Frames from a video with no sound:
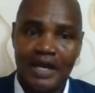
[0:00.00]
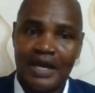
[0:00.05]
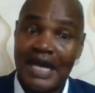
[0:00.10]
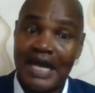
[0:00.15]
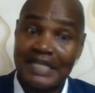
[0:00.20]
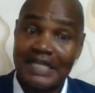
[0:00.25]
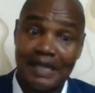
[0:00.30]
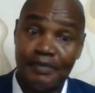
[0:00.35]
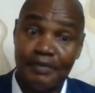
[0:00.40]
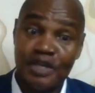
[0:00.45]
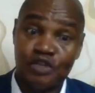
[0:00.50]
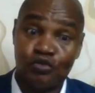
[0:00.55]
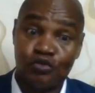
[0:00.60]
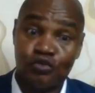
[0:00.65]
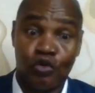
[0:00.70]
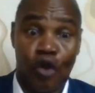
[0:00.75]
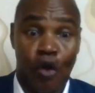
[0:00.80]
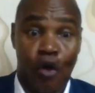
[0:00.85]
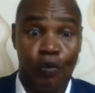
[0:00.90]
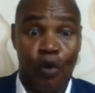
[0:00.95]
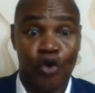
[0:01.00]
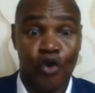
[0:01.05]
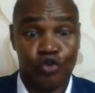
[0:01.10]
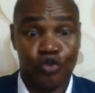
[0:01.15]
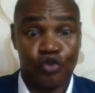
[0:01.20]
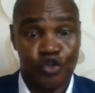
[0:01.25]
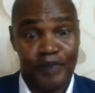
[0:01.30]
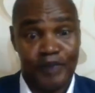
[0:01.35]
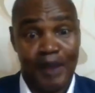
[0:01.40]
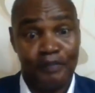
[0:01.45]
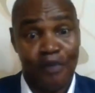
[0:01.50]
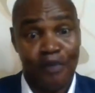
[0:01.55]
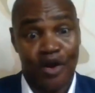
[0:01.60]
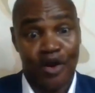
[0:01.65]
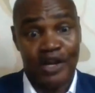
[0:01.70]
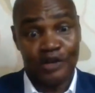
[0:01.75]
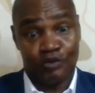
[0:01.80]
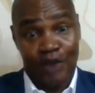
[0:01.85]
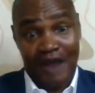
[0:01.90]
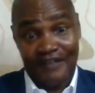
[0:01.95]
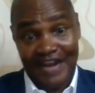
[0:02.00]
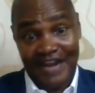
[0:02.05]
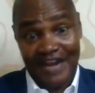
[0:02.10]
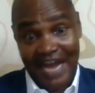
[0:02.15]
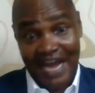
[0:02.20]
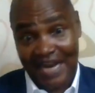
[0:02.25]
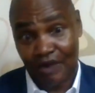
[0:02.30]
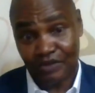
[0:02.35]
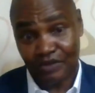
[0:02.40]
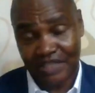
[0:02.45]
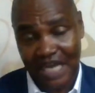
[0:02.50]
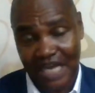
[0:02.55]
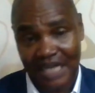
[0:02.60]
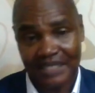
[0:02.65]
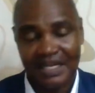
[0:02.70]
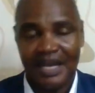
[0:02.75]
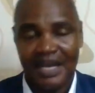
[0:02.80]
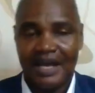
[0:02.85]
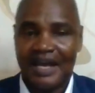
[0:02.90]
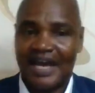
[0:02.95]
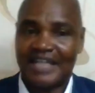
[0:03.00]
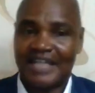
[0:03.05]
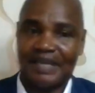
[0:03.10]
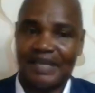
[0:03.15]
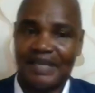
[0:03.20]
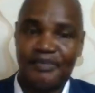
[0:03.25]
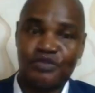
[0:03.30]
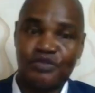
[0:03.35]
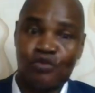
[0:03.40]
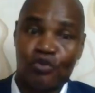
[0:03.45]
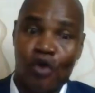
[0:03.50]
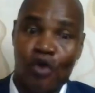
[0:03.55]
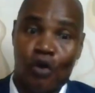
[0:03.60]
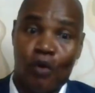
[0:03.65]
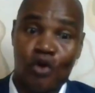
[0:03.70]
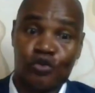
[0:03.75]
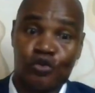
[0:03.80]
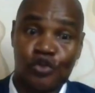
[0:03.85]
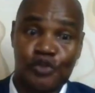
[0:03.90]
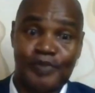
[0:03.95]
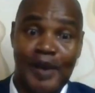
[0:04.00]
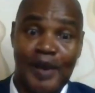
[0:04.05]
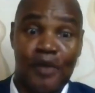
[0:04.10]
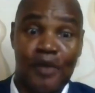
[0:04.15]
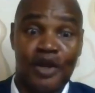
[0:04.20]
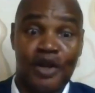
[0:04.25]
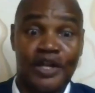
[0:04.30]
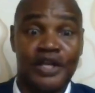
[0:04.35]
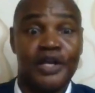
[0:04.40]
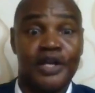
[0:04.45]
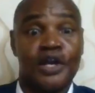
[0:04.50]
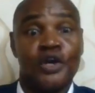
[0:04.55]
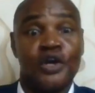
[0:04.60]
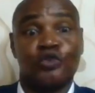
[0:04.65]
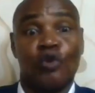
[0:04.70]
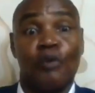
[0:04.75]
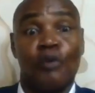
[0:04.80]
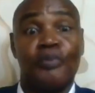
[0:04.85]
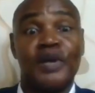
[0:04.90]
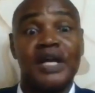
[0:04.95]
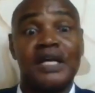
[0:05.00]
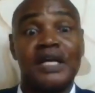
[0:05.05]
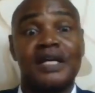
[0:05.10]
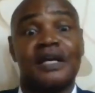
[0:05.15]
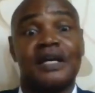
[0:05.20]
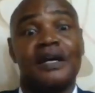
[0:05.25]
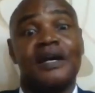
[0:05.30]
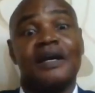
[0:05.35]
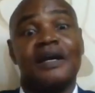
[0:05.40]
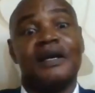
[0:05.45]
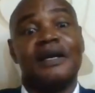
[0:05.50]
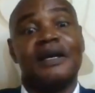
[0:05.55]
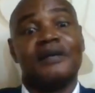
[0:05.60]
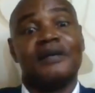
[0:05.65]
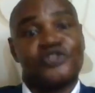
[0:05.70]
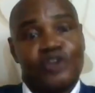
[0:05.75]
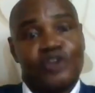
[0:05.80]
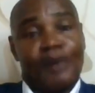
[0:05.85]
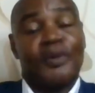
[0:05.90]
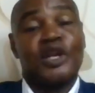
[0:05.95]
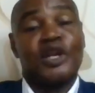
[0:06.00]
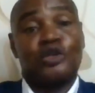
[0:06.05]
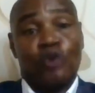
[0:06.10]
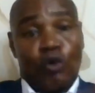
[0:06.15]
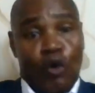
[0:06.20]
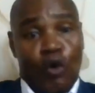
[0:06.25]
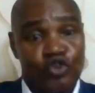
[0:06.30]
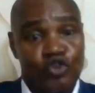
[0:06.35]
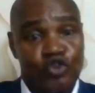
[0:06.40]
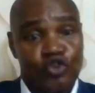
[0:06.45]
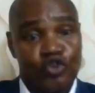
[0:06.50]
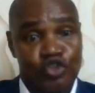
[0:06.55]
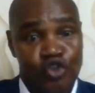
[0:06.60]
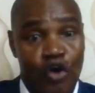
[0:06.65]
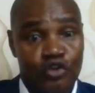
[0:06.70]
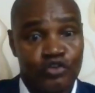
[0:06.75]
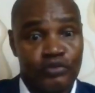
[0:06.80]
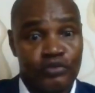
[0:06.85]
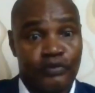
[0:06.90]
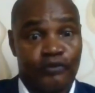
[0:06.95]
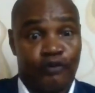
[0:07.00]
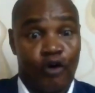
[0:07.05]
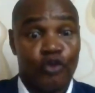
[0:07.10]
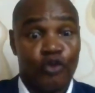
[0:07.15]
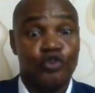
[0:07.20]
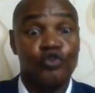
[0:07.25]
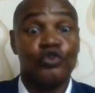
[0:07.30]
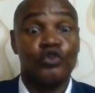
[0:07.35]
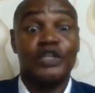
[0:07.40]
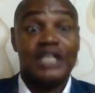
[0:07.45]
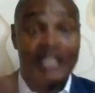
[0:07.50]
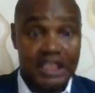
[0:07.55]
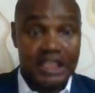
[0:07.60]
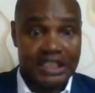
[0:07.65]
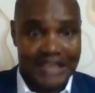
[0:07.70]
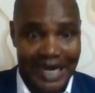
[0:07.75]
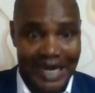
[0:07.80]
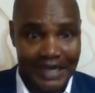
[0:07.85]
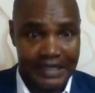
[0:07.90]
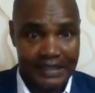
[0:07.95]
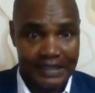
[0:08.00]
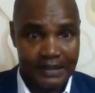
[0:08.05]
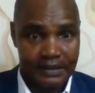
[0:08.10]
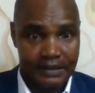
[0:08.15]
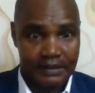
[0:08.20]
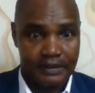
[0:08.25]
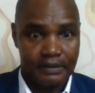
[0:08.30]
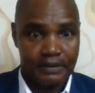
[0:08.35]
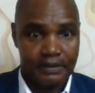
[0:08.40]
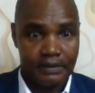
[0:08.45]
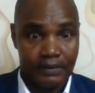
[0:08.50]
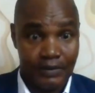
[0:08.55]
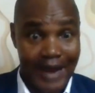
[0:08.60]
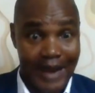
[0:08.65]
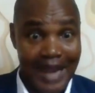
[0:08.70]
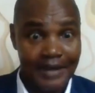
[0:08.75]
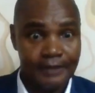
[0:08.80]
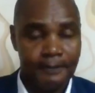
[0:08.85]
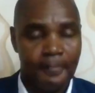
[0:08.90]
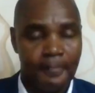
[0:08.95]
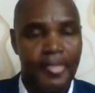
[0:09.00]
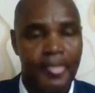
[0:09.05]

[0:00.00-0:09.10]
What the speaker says: SMEs will not want to spend money to have an accountant. SMEs will not want to spend money to bring somebody to consult for you digitally, right?